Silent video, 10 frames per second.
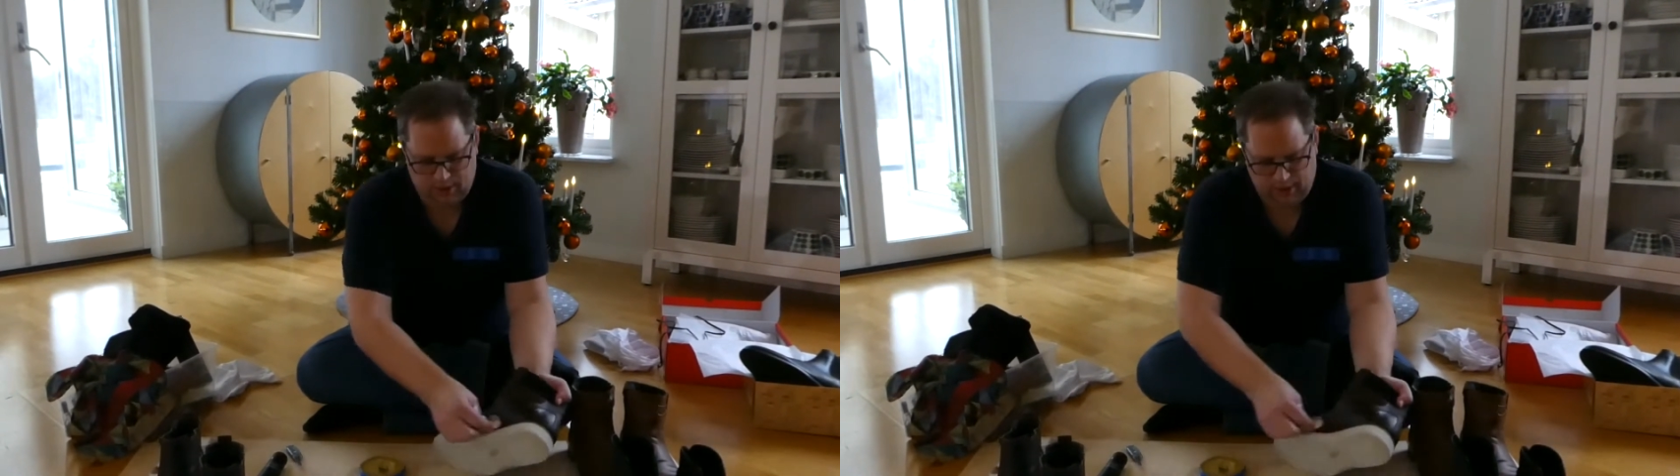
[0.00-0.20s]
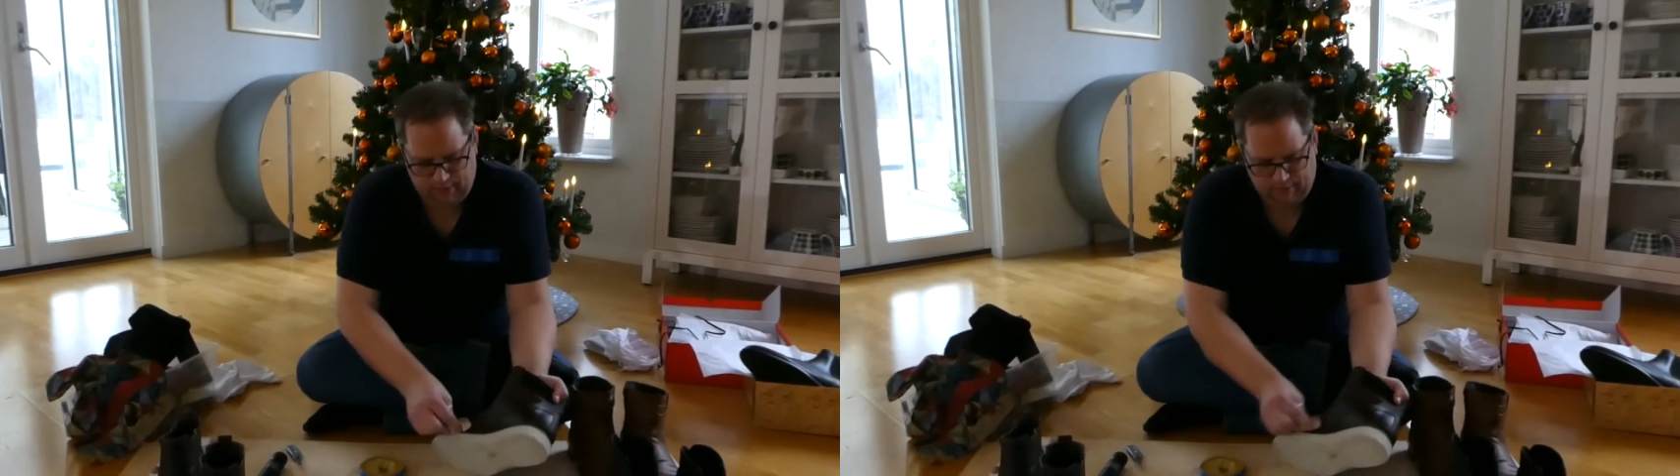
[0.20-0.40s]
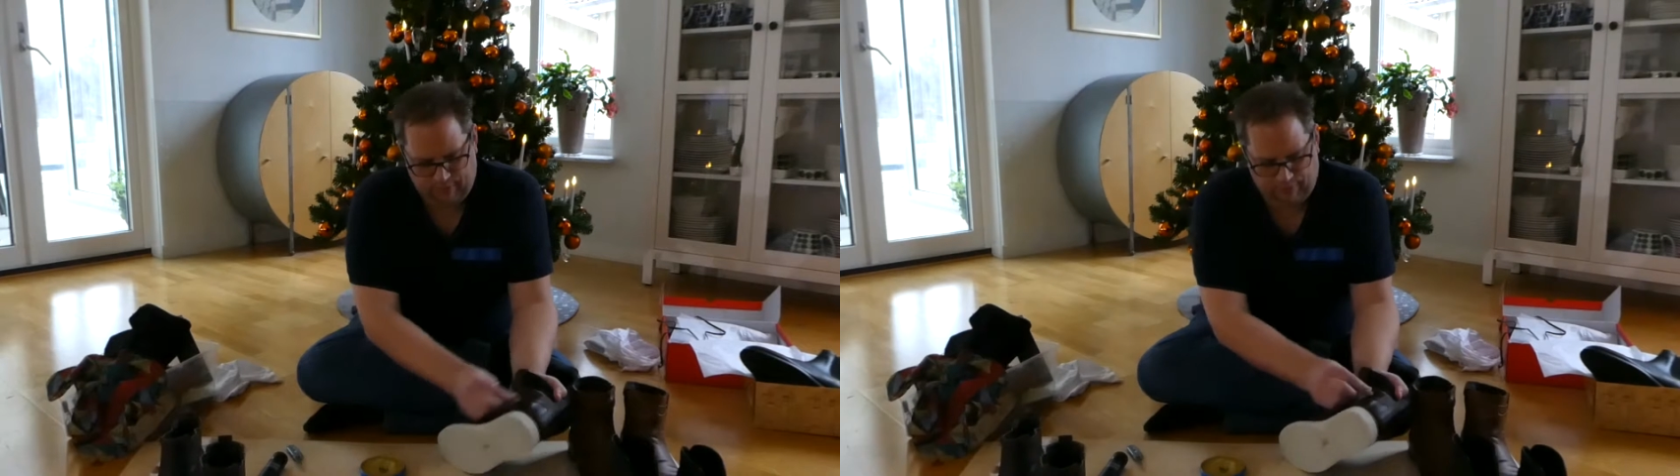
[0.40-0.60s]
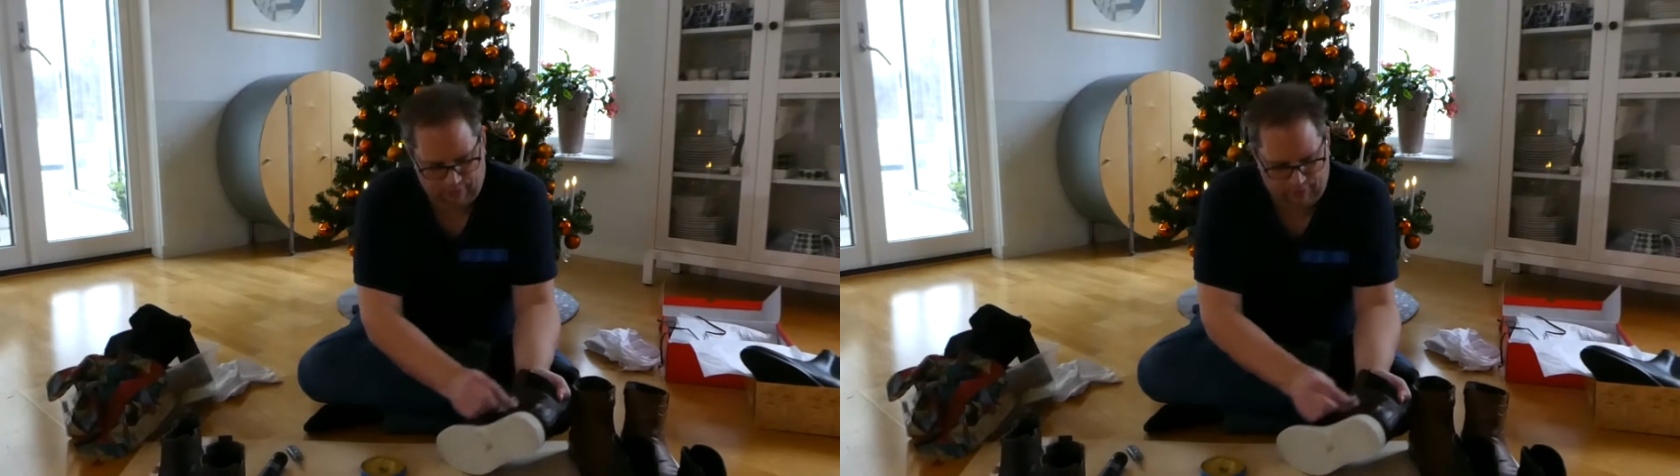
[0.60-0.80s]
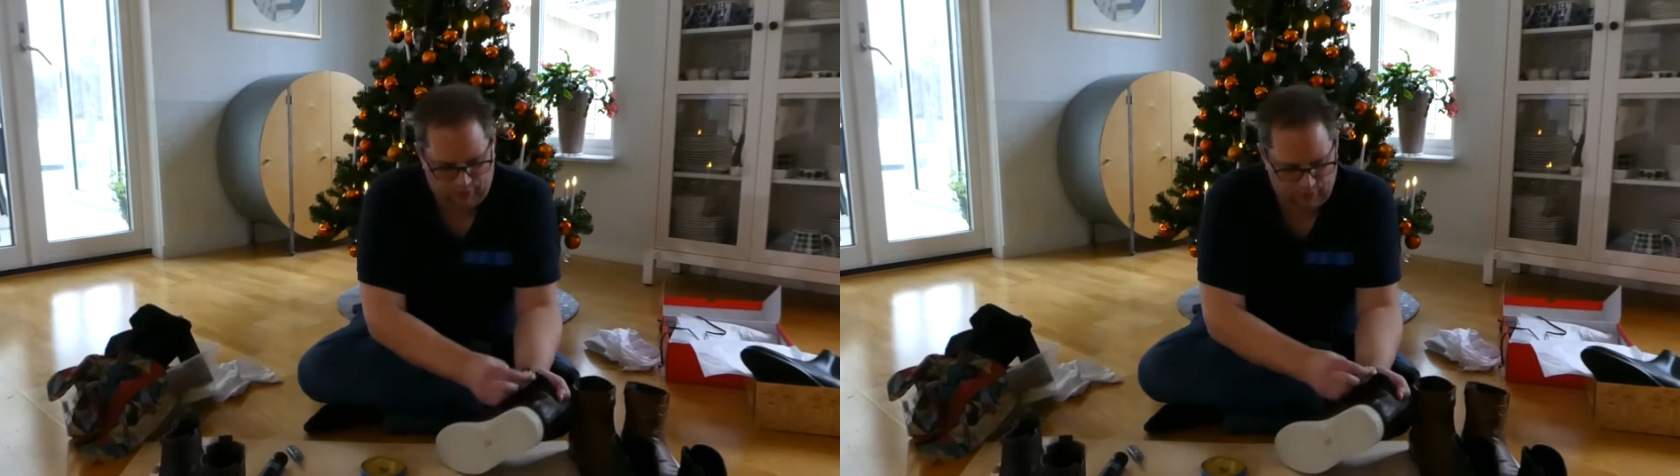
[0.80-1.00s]
and
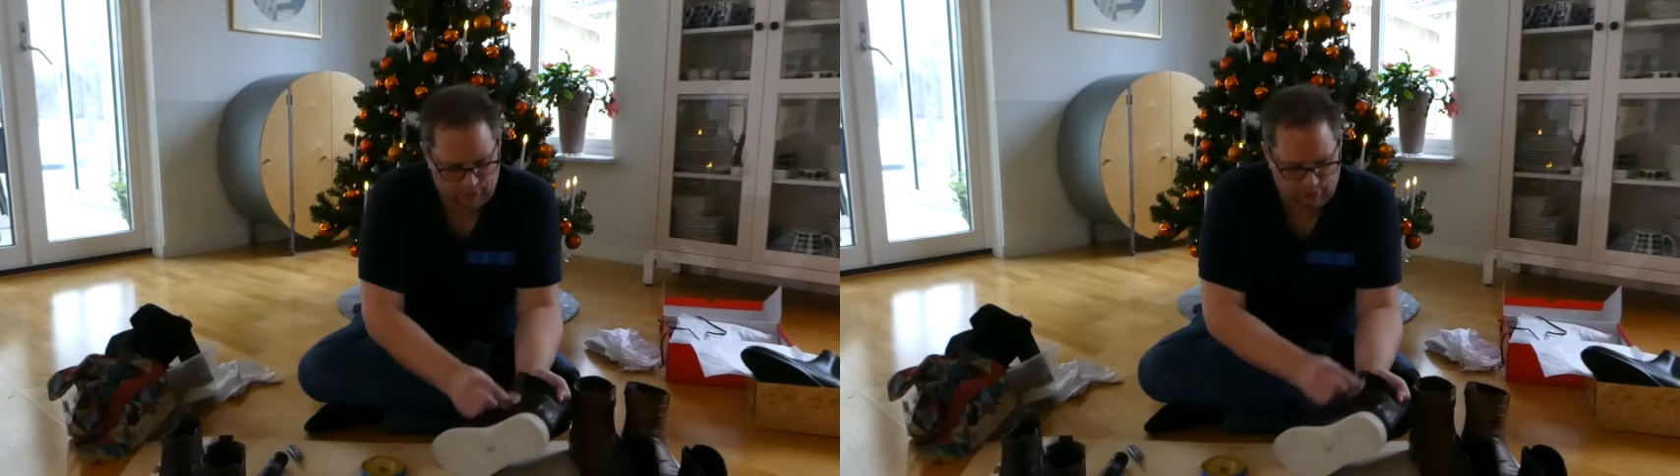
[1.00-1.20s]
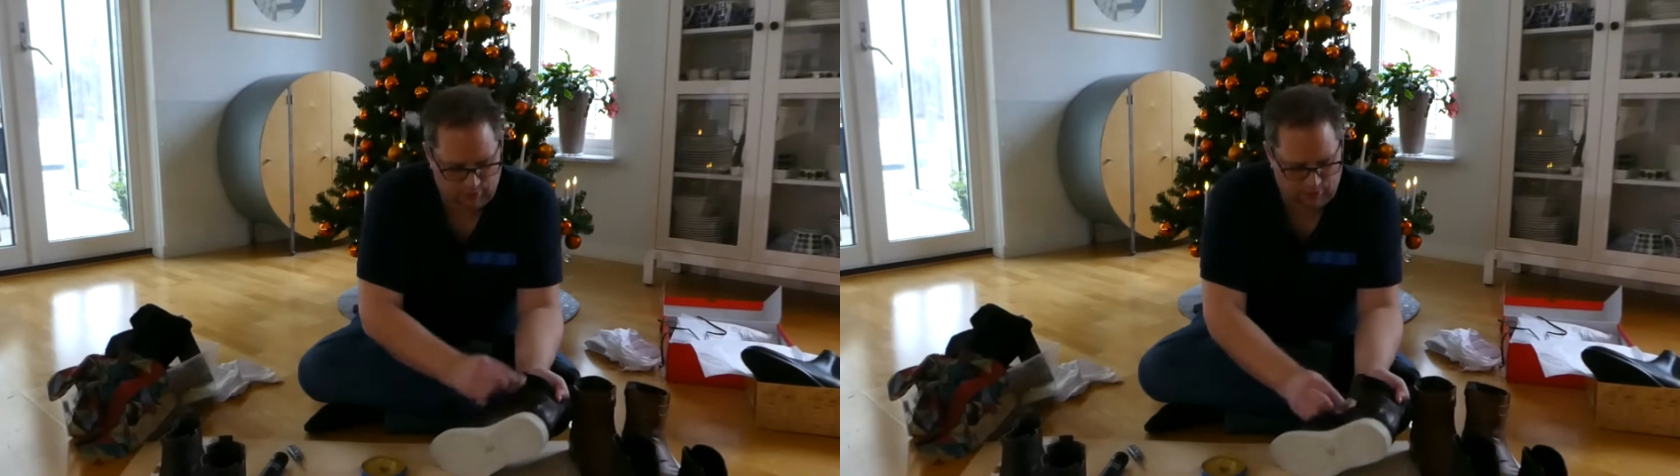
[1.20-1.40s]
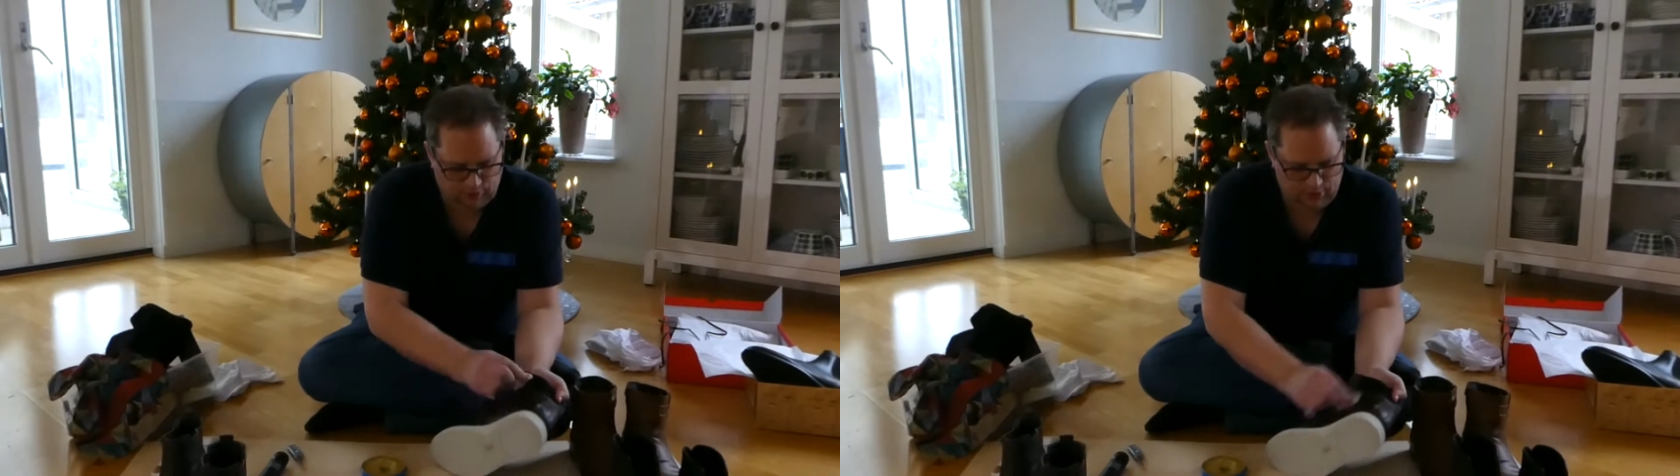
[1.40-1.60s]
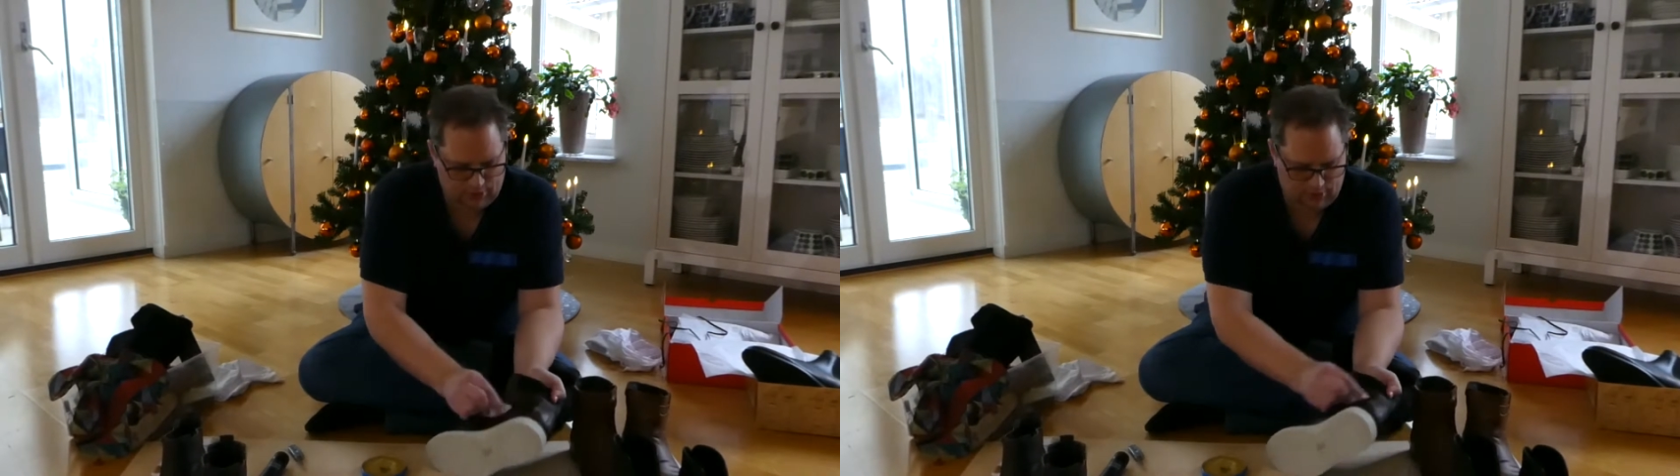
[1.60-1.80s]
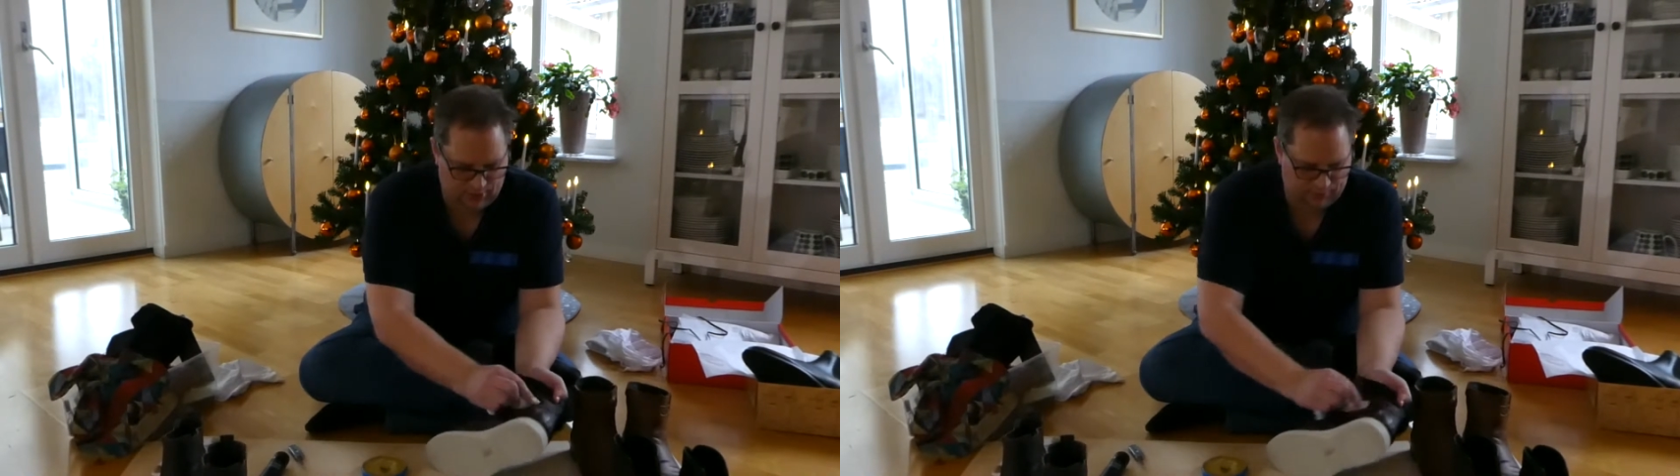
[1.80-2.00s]
frozen
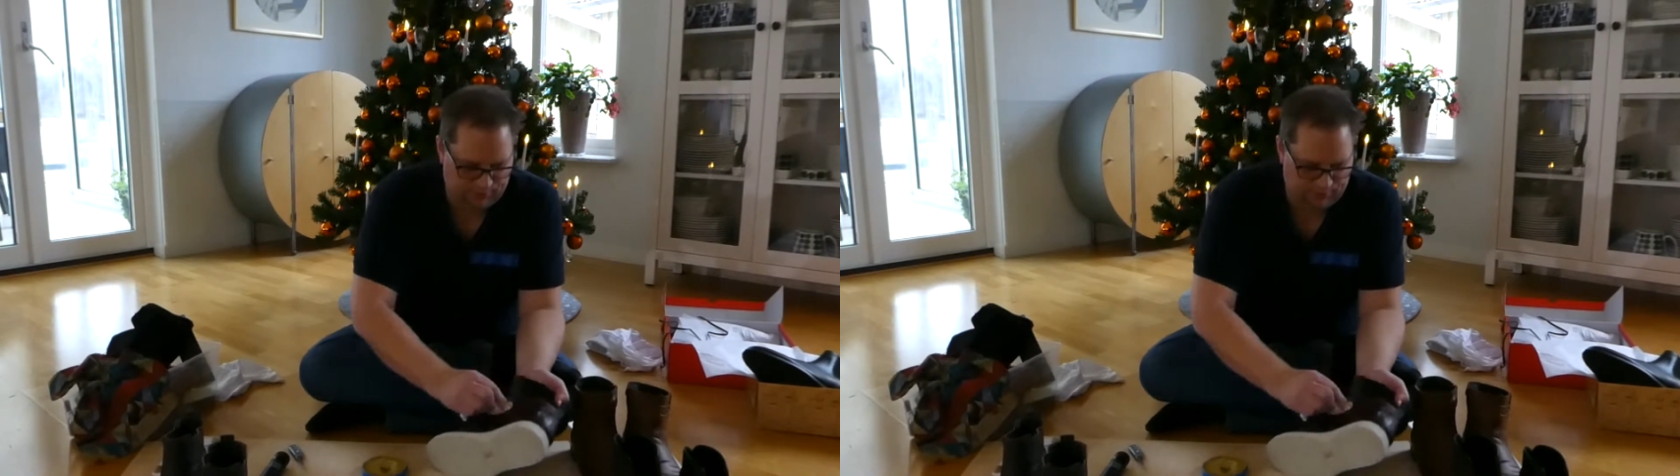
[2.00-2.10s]
feet.